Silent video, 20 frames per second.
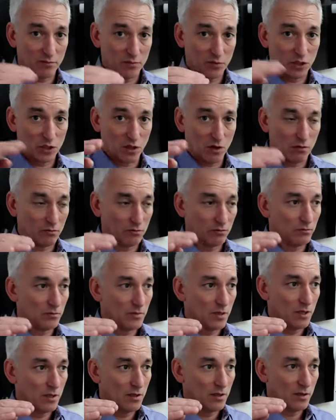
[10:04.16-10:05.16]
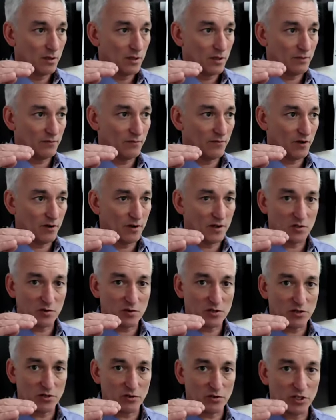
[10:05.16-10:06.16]
shown in various
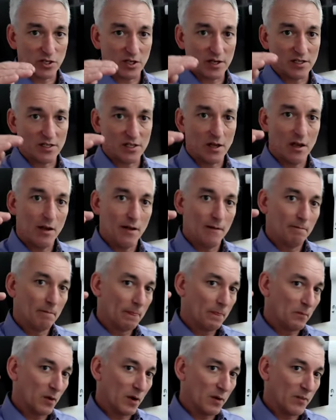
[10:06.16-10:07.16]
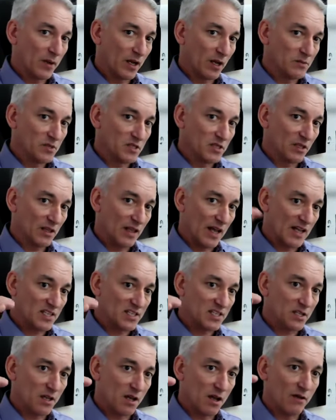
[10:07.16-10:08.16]
research studies, money becomes
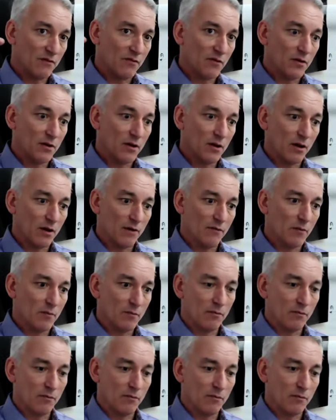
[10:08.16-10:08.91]
less of a